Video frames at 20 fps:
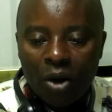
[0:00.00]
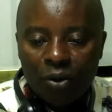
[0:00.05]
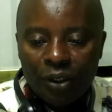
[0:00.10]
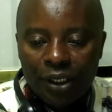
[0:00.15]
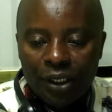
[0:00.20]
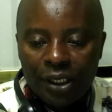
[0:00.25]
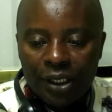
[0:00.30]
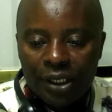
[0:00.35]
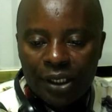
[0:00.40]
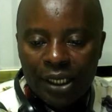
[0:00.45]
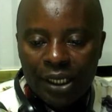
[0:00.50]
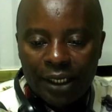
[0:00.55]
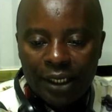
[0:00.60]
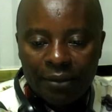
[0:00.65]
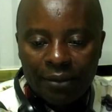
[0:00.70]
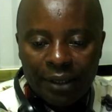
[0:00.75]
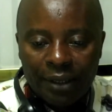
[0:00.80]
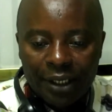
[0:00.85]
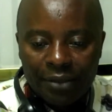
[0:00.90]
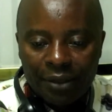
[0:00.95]
this learning
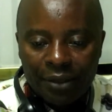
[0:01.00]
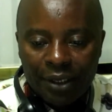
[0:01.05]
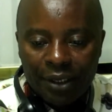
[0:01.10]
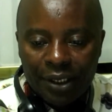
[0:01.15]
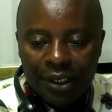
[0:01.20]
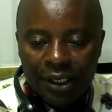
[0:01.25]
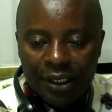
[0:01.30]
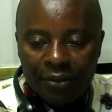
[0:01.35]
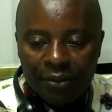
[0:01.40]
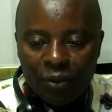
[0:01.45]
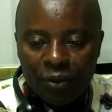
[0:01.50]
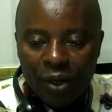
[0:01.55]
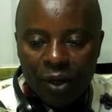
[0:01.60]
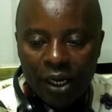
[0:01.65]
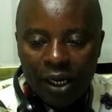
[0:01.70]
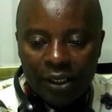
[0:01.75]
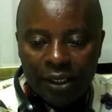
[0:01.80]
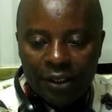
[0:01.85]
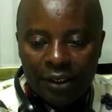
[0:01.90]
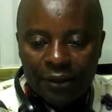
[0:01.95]
management system
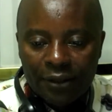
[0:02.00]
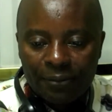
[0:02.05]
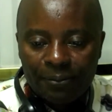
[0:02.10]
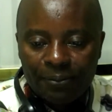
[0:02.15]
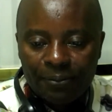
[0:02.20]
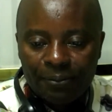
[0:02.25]
works.